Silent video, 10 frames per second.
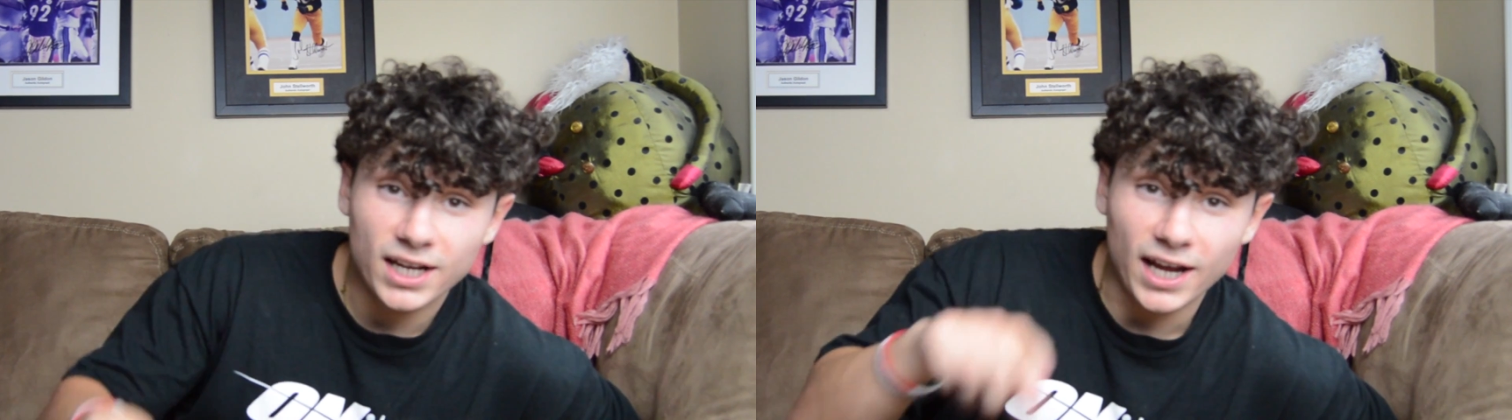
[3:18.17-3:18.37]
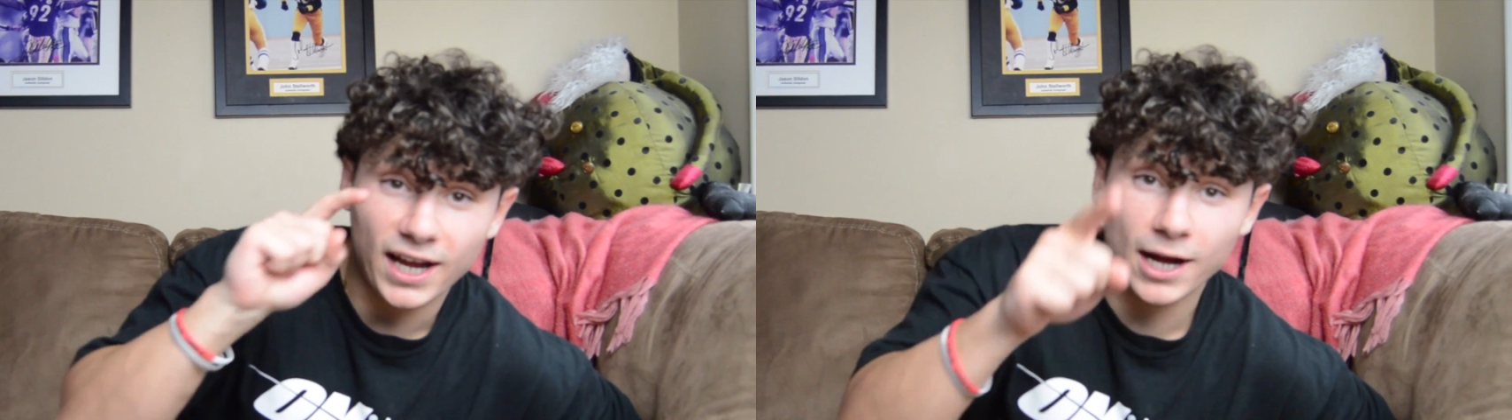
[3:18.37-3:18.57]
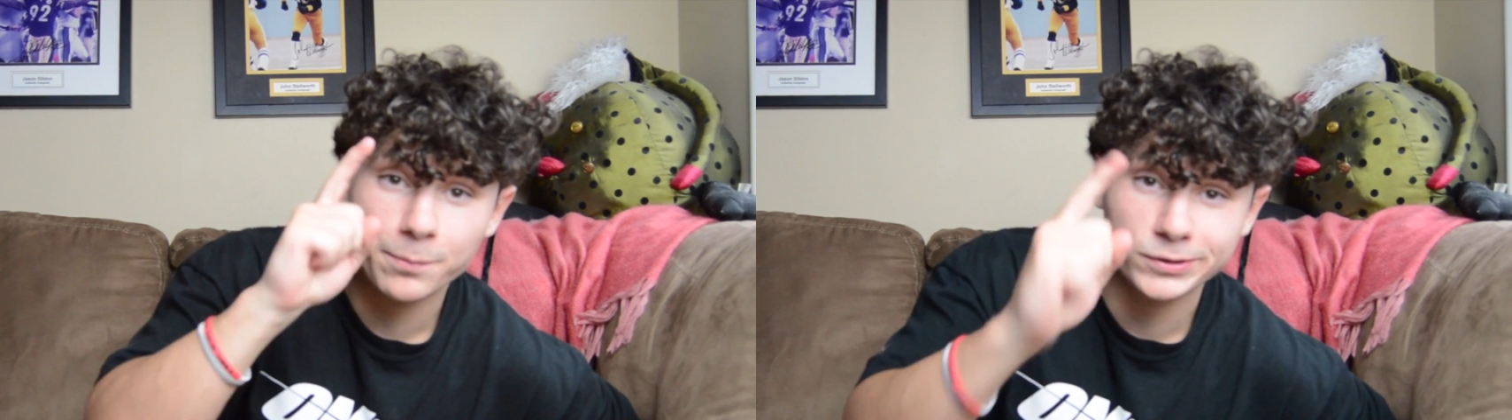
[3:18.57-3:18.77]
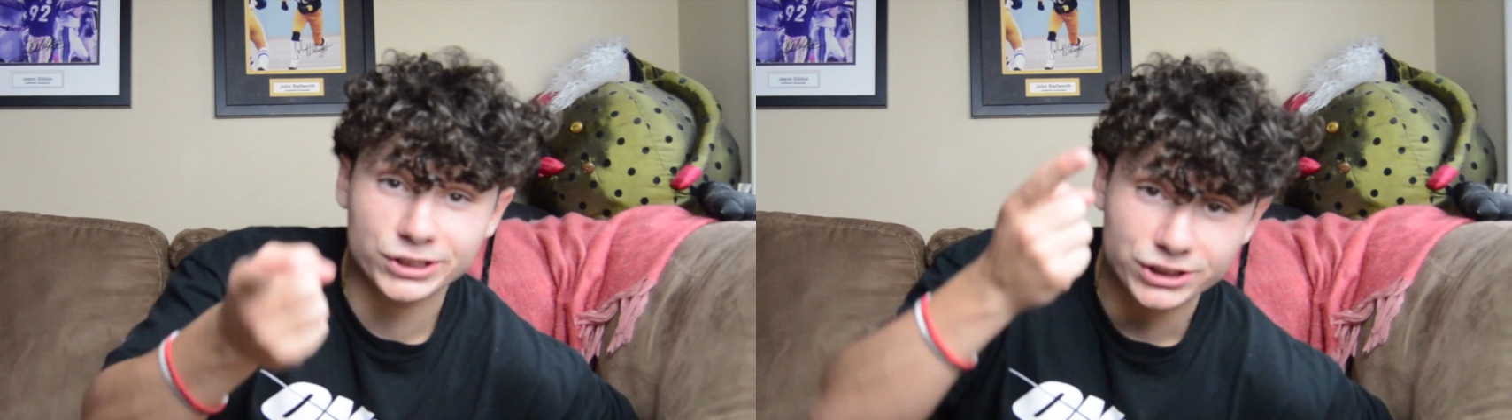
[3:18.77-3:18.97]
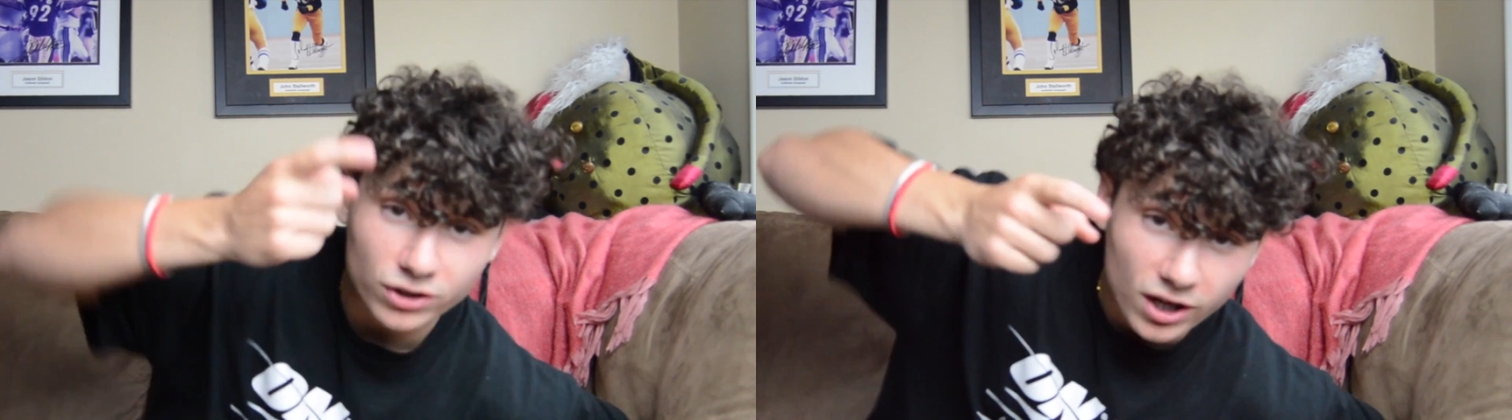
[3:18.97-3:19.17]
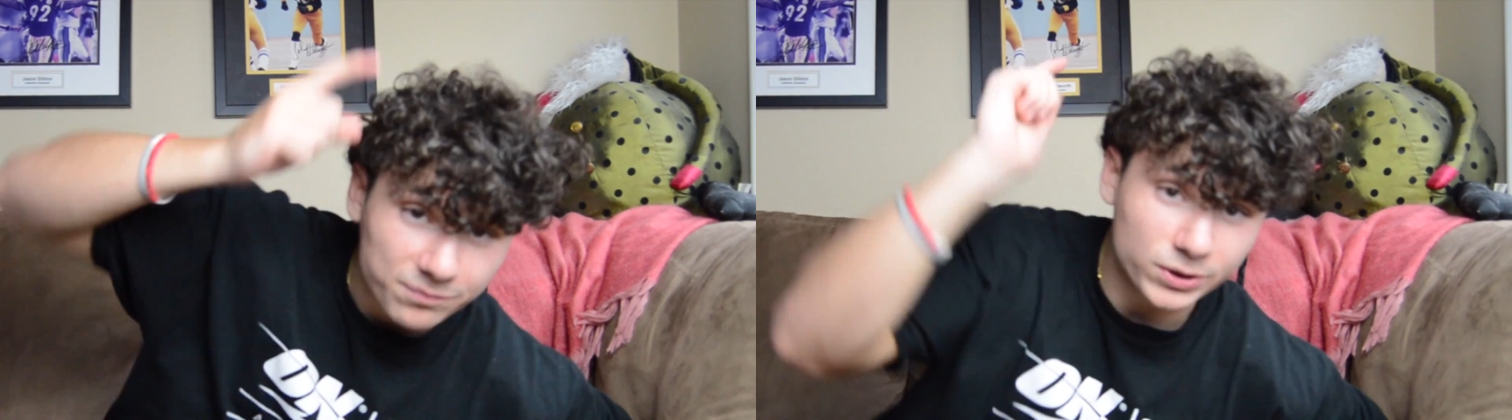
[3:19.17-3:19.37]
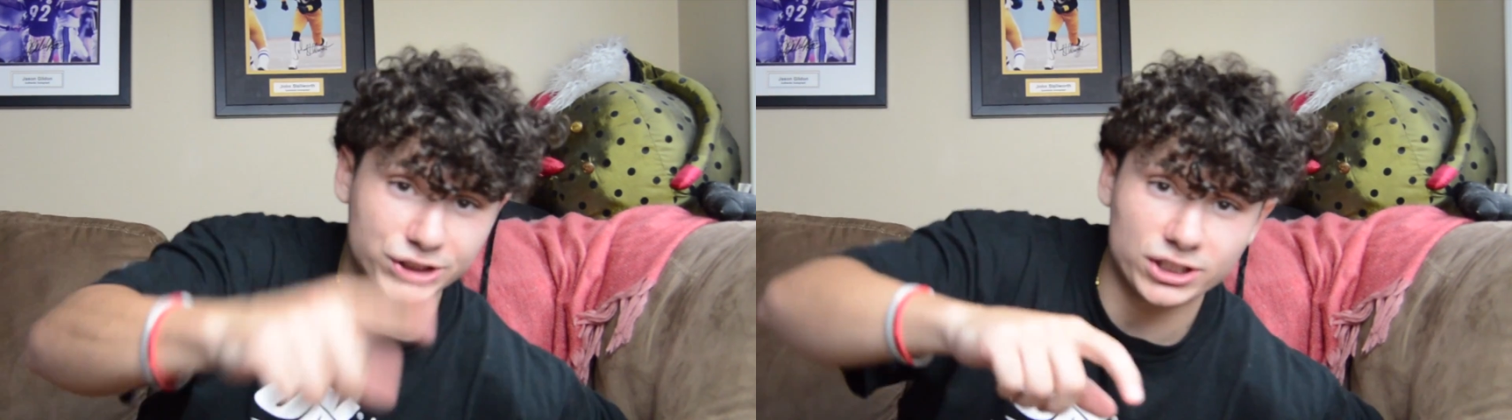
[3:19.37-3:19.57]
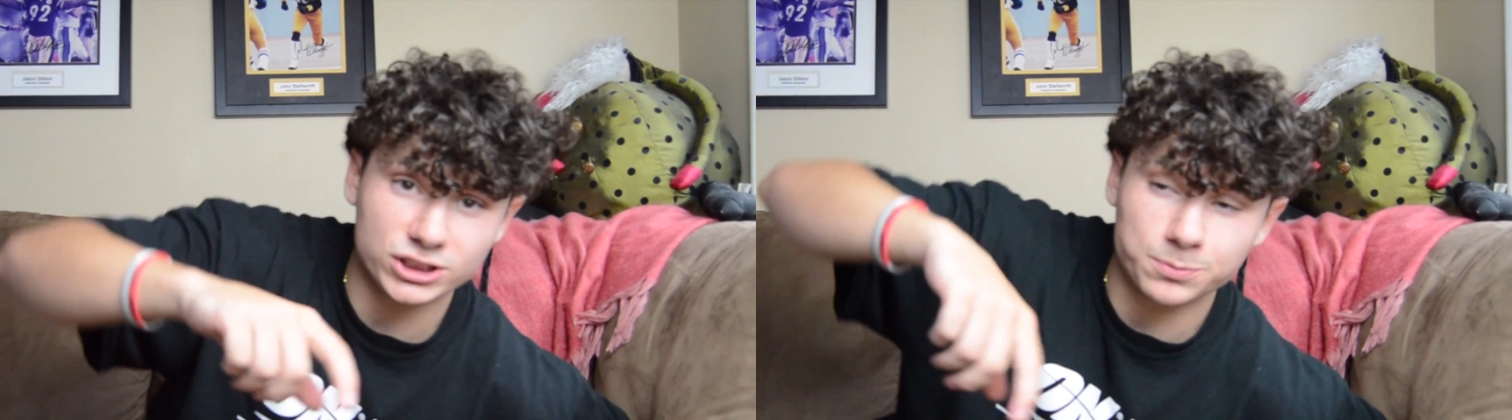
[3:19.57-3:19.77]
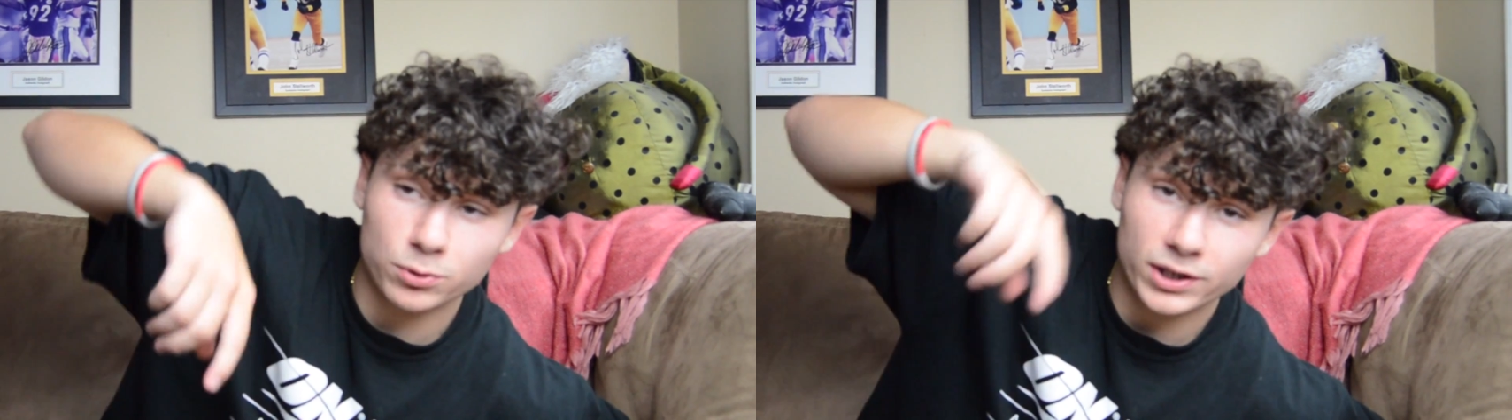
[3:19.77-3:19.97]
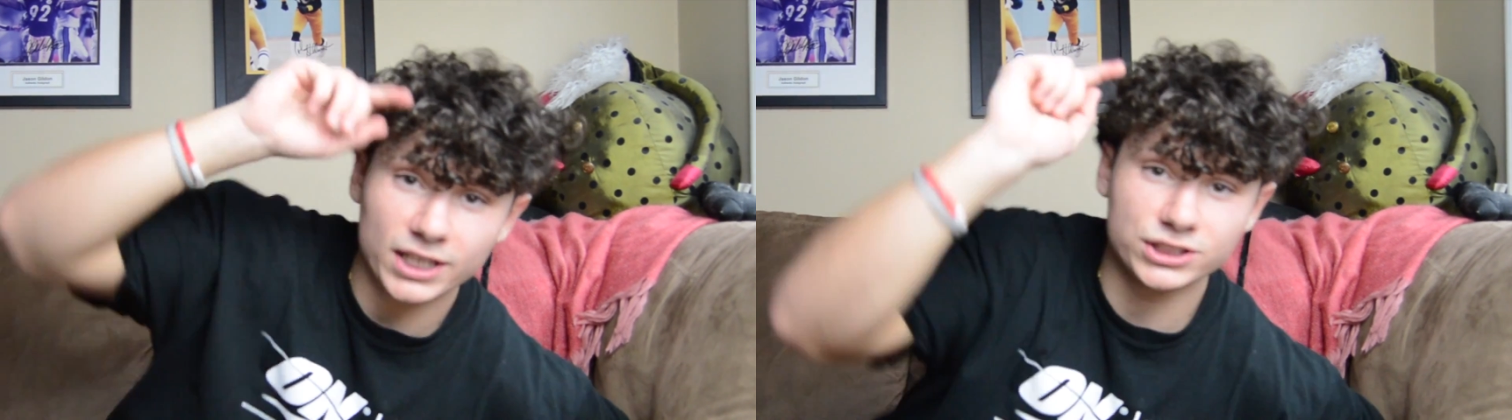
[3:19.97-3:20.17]
Hey, I appreciate your love, appreciate your
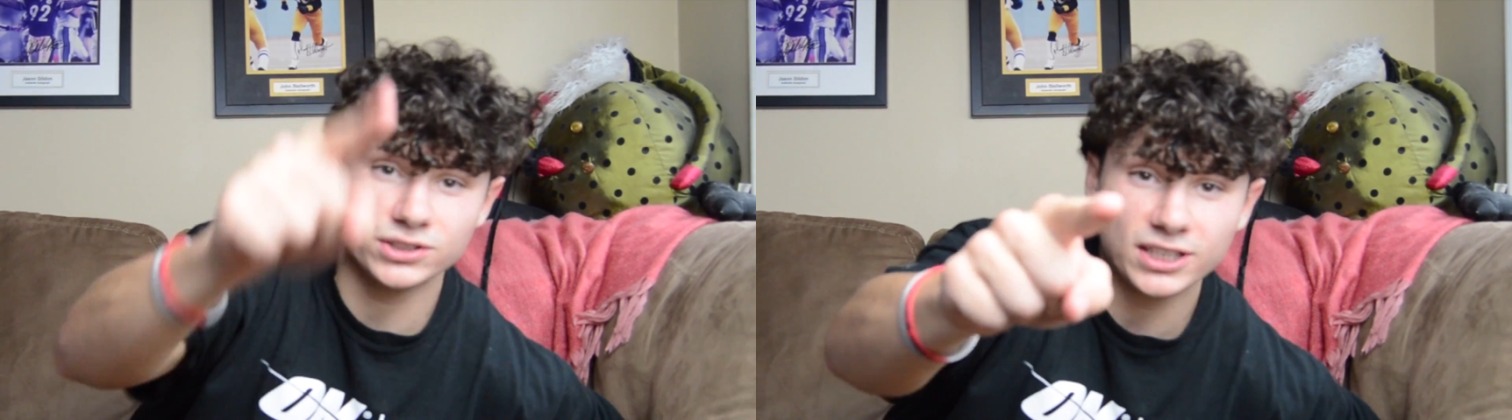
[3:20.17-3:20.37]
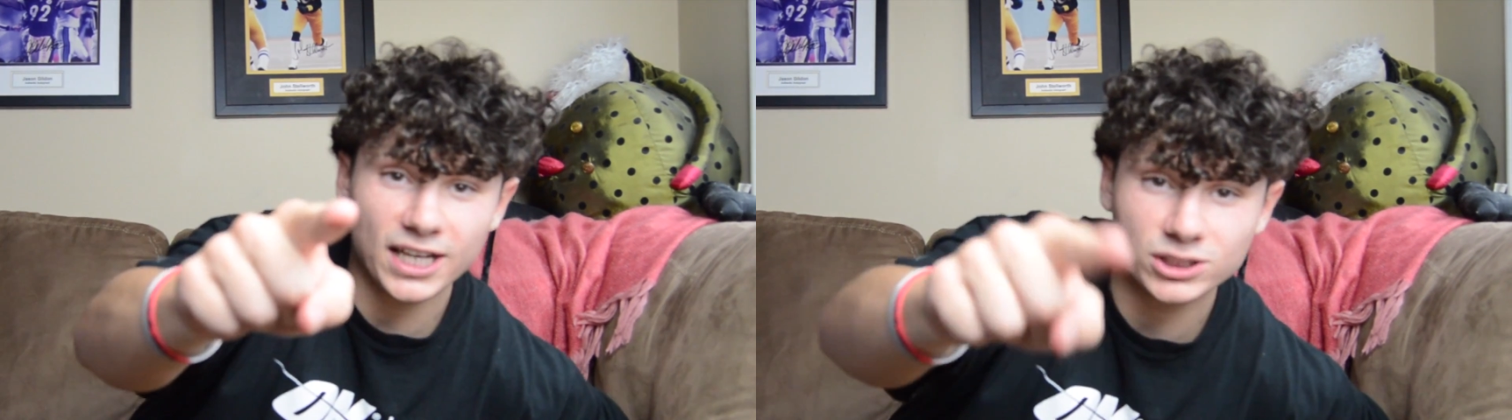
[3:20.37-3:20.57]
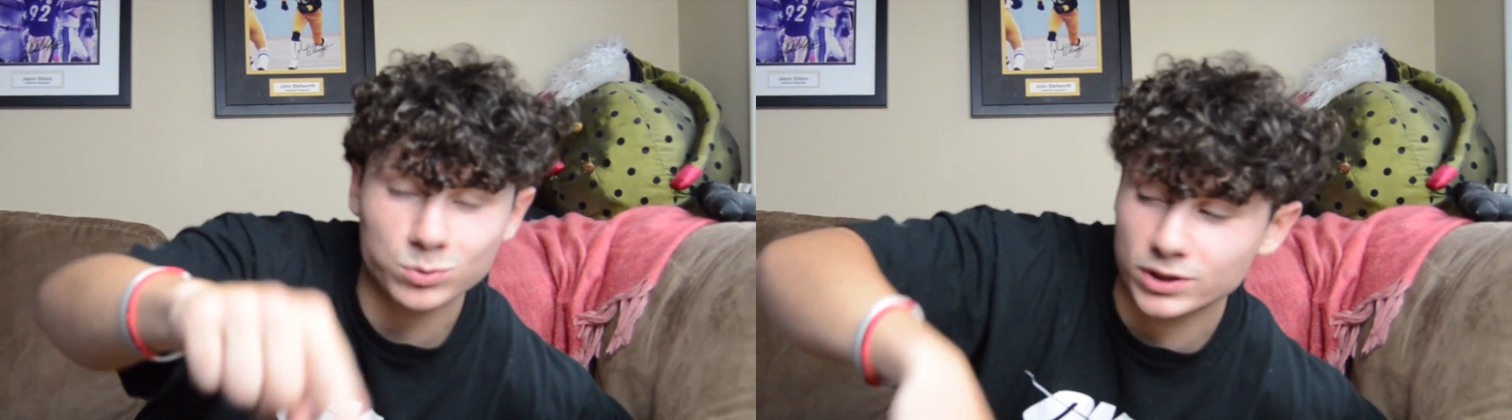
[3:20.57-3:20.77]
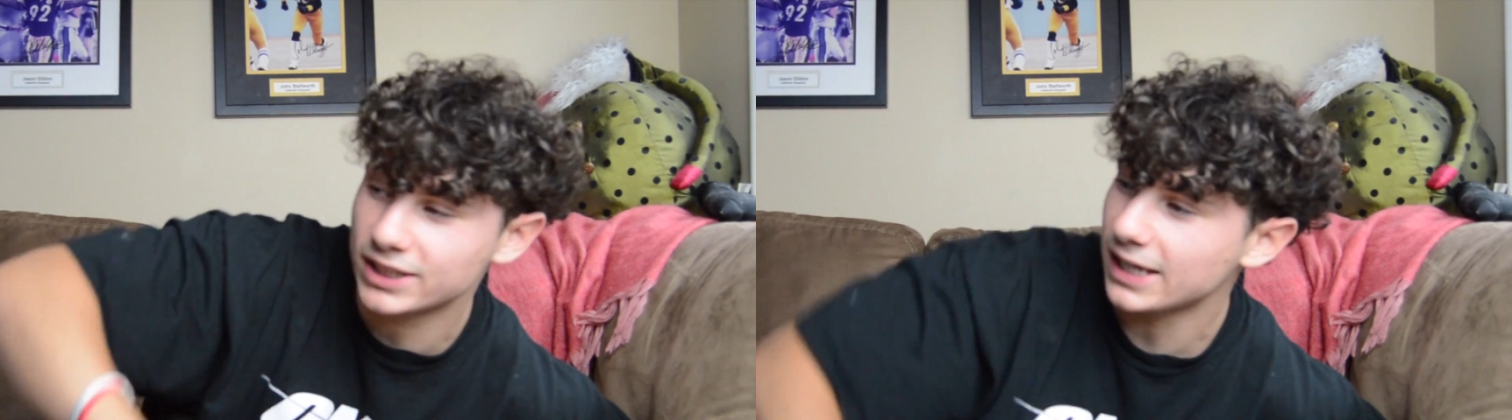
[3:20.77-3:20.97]
support, catch you in the next one,